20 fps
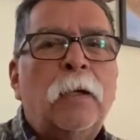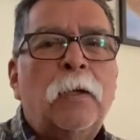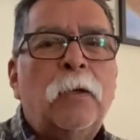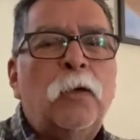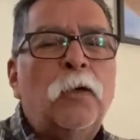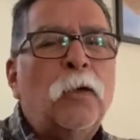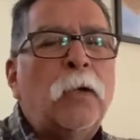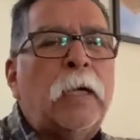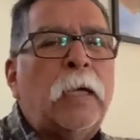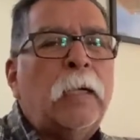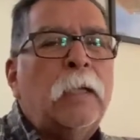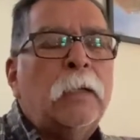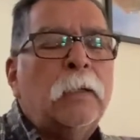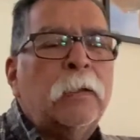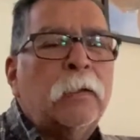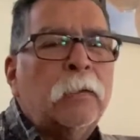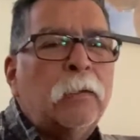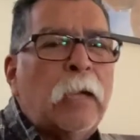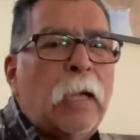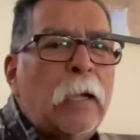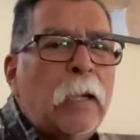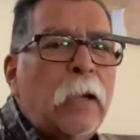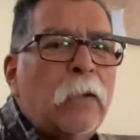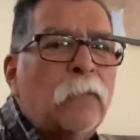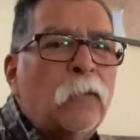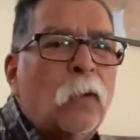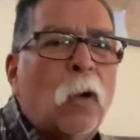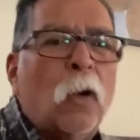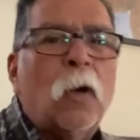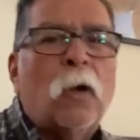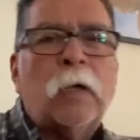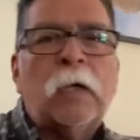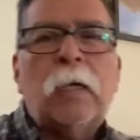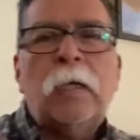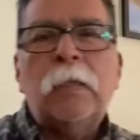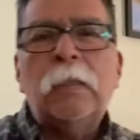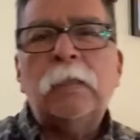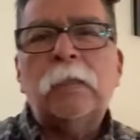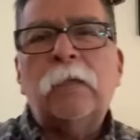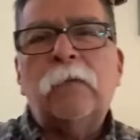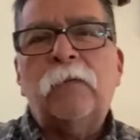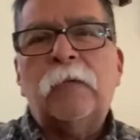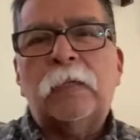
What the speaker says: you can have all kinds of